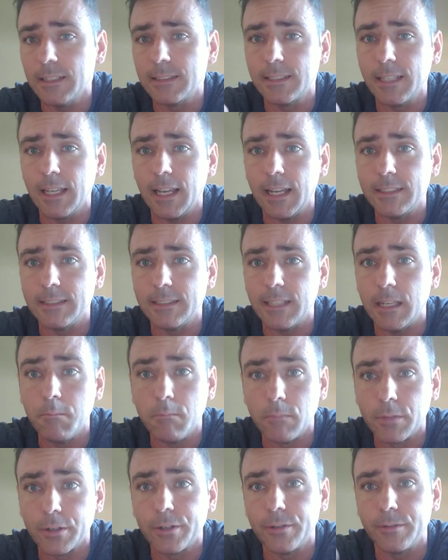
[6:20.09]
let's say I
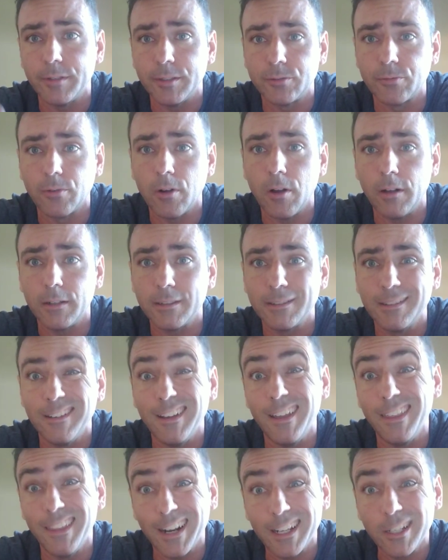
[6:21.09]
said murder is wrong,
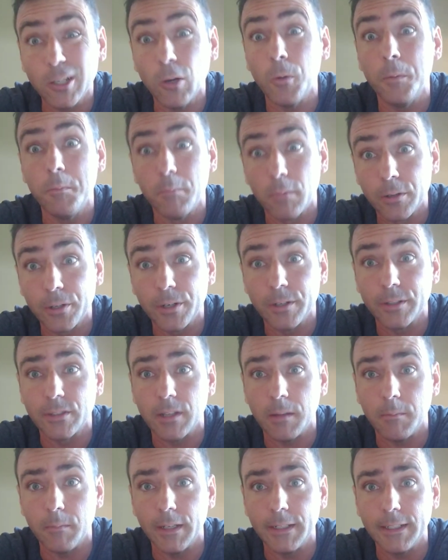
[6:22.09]
and then I go and murder
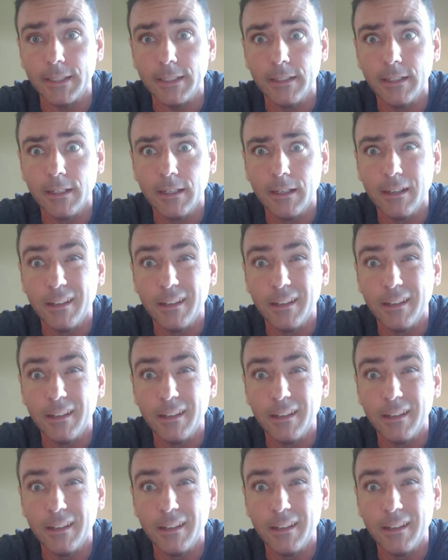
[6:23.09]
somebody.